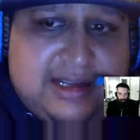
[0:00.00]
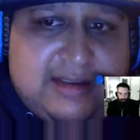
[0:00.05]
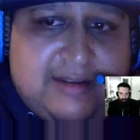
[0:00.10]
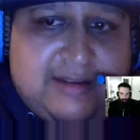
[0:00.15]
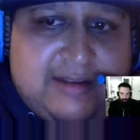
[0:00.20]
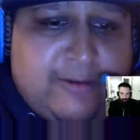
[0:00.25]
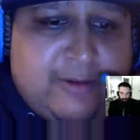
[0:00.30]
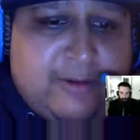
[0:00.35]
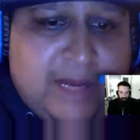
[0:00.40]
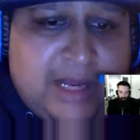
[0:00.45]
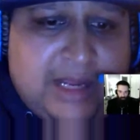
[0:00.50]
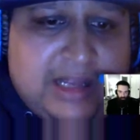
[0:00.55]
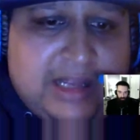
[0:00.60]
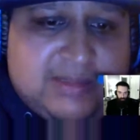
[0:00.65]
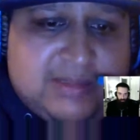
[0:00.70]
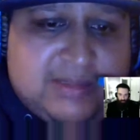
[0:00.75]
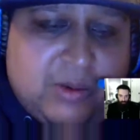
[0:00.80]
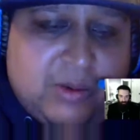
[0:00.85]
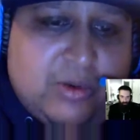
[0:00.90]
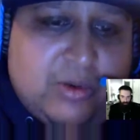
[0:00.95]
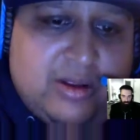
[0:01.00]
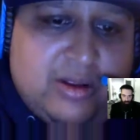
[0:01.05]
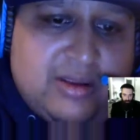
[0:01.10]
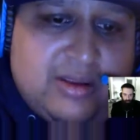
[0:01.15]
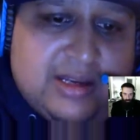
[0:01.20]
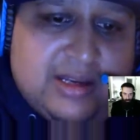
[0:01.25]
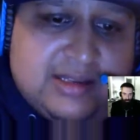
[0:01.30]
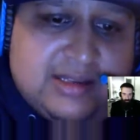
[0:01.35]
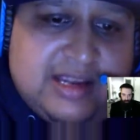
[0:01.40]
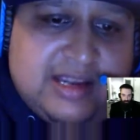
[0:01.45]
for me, that's been one of the
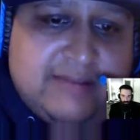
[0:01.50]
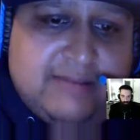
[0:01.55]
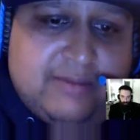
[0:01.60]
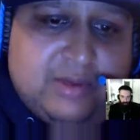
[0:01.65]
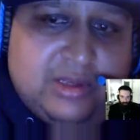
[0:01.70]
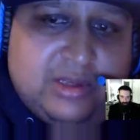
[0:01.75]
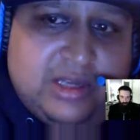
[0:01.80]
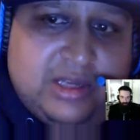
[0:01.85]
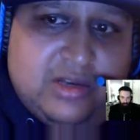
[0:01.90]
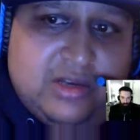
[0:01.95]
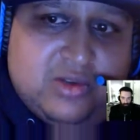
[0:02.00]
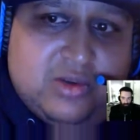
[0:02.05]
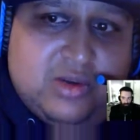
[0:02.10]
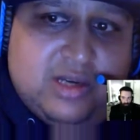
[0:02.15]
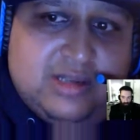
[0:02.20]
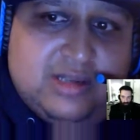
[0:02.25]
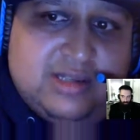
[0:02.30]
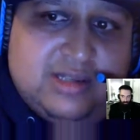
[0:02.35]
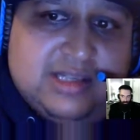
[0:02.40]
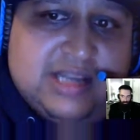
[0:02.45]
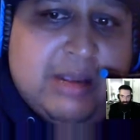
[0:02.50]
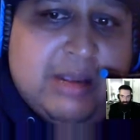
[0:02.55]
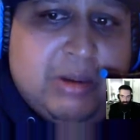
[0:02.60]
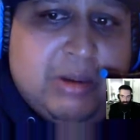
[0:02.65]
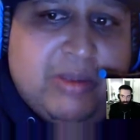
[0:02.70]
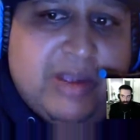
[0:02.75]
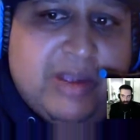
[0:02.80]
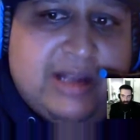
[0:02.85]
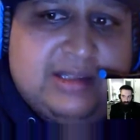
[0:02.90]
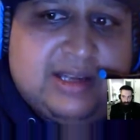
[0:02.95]
things I've really enjoyed since
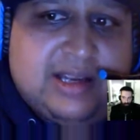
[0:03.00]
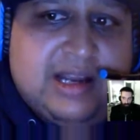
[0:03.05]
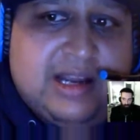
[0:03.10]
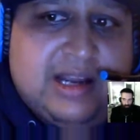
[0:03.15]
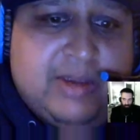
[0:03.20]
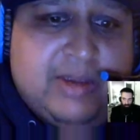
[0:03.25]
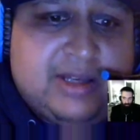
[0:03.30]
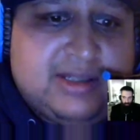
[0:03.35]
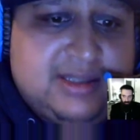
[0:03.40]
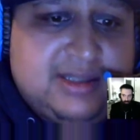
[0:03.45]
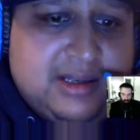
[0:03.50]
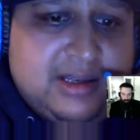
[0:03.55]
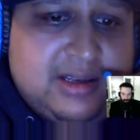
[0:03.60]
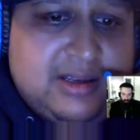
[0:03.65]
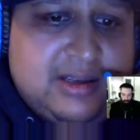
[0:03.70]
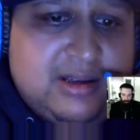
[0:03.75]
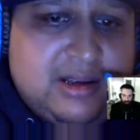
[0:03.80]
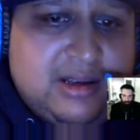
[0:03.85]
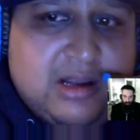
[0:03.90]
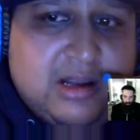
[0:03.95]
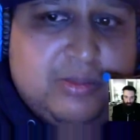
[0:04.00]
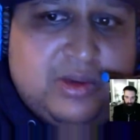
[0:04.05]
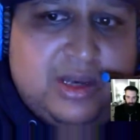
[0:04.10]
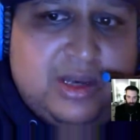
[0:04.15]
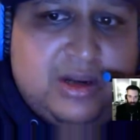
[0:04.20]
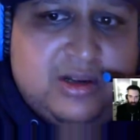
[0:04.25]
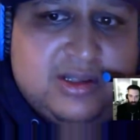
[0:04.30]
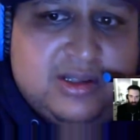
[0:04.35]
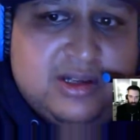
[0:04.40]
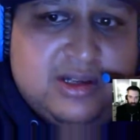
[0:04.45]
coming back to comics a couple
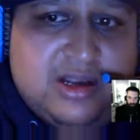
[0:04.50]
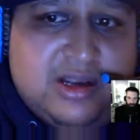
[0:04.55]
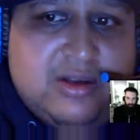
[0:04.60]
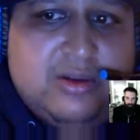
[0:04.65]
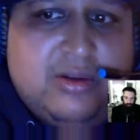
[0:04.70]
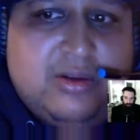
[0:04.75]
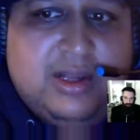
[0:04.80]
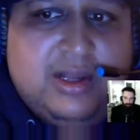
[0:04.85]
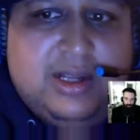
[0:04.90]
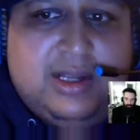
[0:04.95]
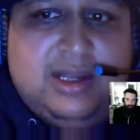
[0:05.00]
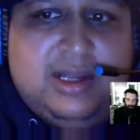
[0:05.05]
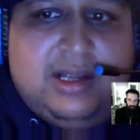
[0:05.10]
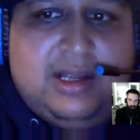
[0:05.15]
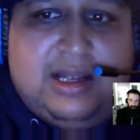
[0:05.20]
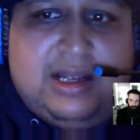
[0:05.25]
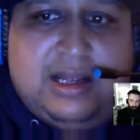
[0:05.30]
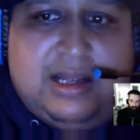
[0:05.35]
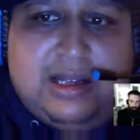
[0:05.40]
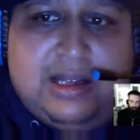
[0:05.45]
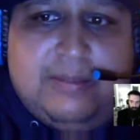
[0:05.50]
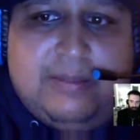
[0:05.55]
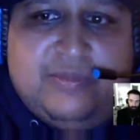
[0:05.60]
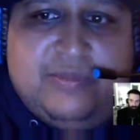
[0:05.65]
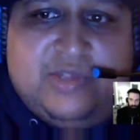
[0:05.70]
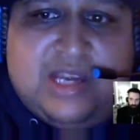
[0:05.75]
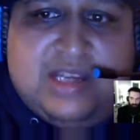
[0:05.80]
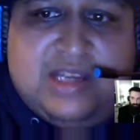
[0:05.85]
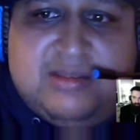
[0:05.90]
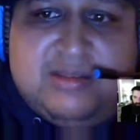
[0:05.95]
years ago.
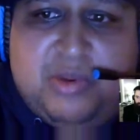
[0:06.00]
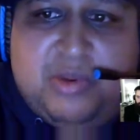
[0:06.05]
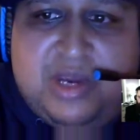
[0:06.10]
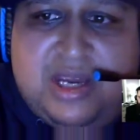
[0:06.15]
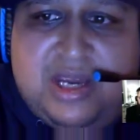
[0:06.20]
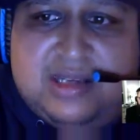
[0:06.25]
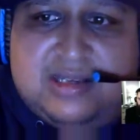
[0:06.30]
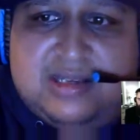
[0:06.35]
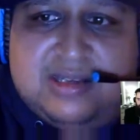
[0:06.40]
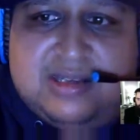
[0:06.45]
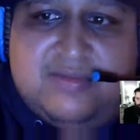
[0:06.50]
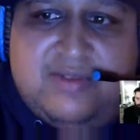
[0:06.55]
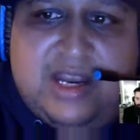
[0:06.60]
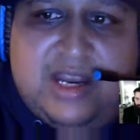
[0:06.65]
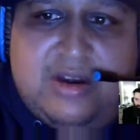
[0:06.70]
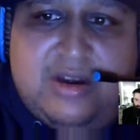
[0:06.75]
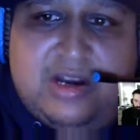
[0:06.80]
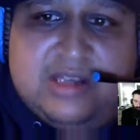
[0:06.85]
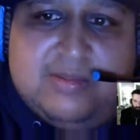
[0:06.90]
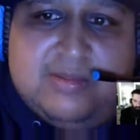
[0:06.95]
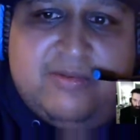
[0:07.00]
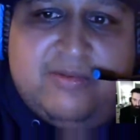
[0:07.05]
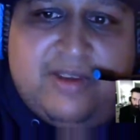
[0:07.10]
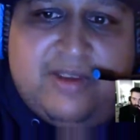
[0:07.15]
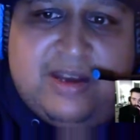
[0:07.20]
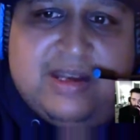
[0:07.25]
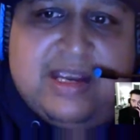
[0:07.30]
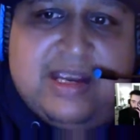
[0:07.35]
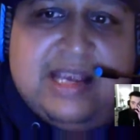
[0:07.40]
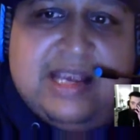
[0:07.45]
Jason Peace as Vader has been
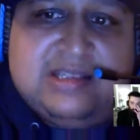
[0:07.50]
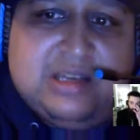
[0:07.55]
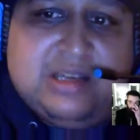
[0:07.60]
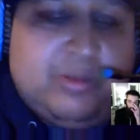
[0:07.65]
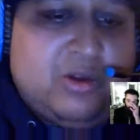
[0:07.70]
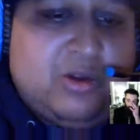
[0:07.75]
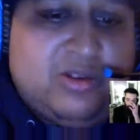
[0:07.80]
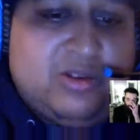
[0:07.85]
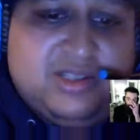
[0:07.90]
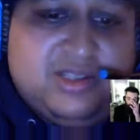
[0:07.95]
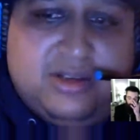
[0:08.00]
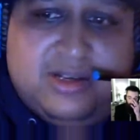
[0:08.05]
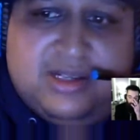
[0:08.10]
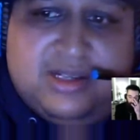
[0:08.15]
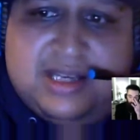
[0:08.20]
fantastic, both series.